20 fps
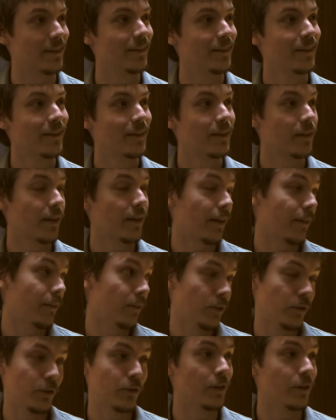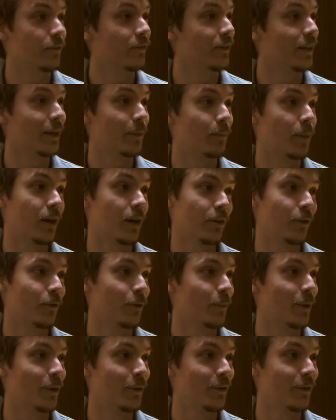in. You could even get monitor
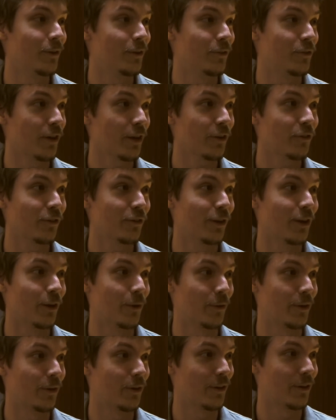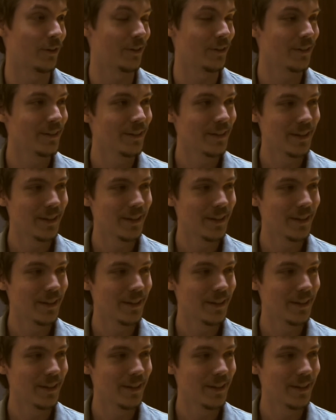mode and injection going on it.